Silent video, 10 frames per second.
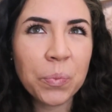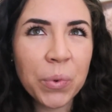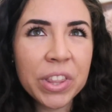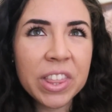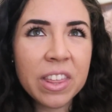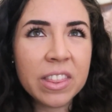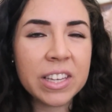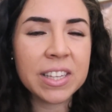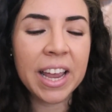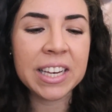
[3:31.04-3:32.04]
with
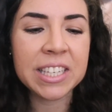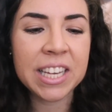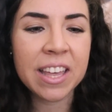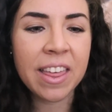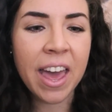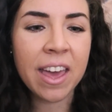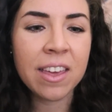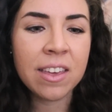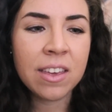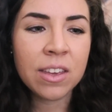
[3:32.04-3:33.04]
this idea that,
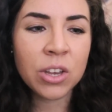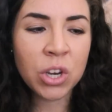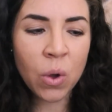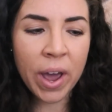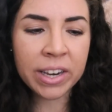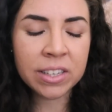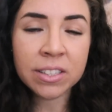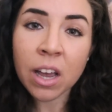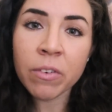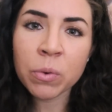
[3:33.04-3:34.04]
you know, I
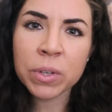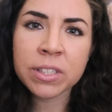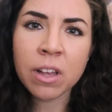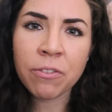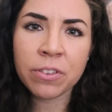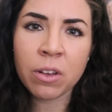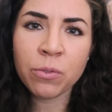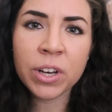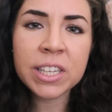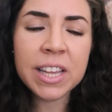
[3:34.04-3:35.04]
discovered what self-love
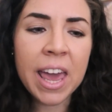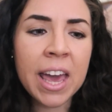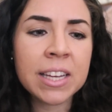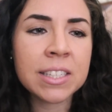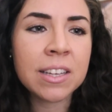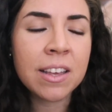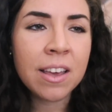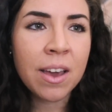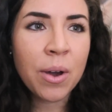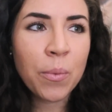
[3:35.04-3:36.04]
was, and
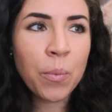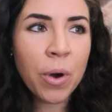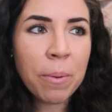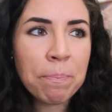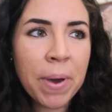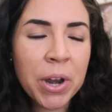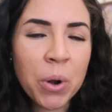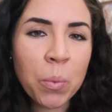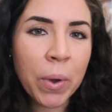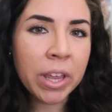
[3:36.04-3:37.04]
what
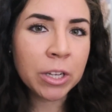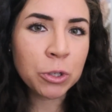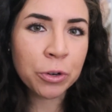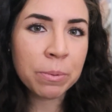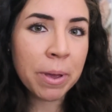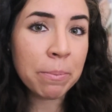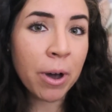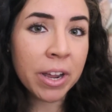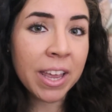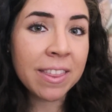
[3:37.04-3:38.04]
better way to treat my
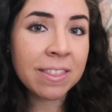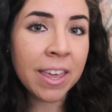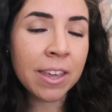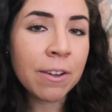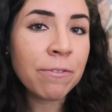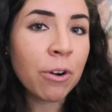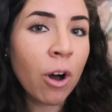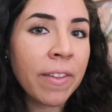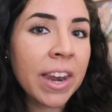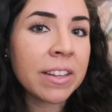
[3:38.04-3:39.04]
body and thank it for
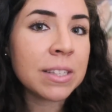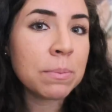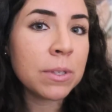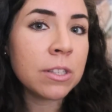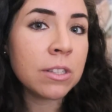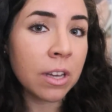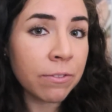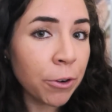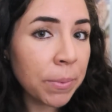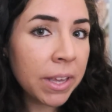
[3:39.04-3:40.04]
all that it's done
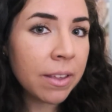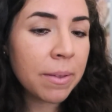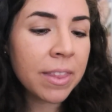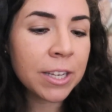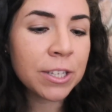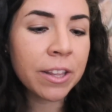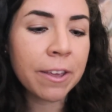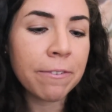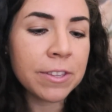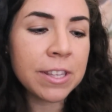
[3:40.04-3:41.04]
for me than
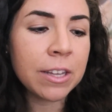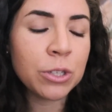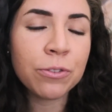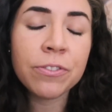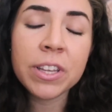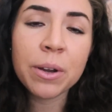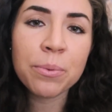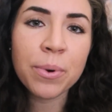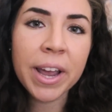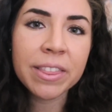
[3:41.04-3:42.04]
to feed
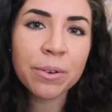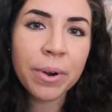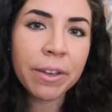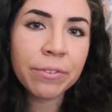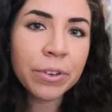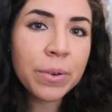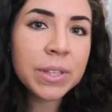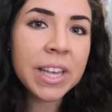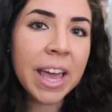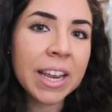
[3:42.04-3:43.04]
it the right
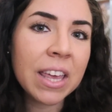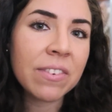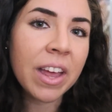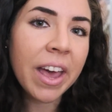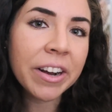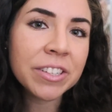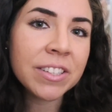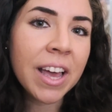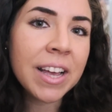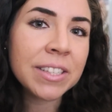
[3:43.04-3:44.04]
foods and give it
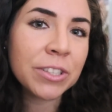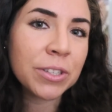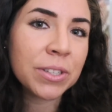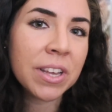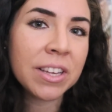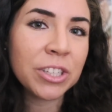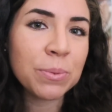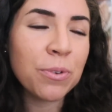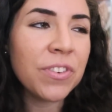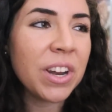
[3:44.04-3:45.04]
exercise and just
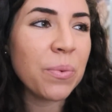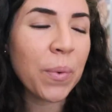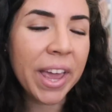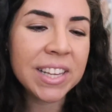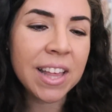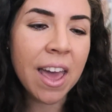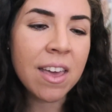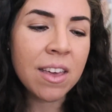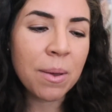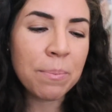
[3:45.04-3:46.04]
move it in ways that
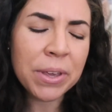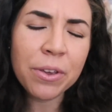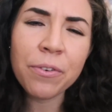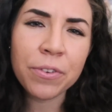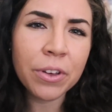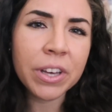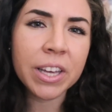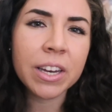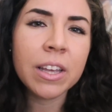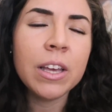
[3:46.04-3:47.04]
make you feel
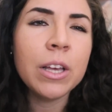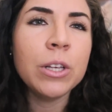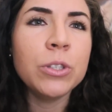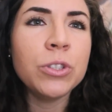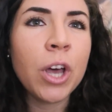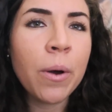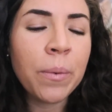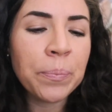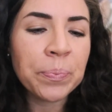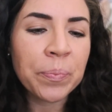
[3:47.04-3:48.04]
good. So